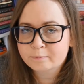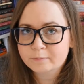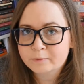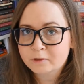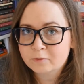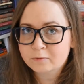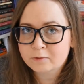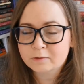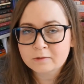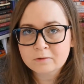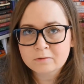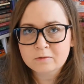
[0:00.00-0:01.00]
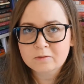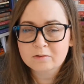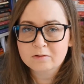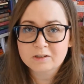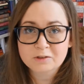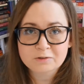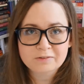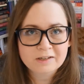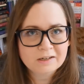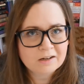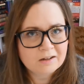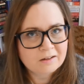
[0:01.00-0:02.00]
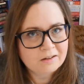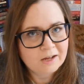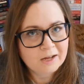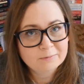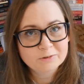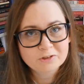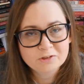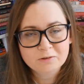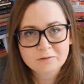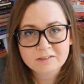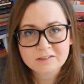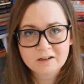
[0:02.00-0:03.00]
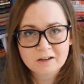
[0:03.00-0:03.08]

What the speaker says: novel or a novella. I'm not sure. It's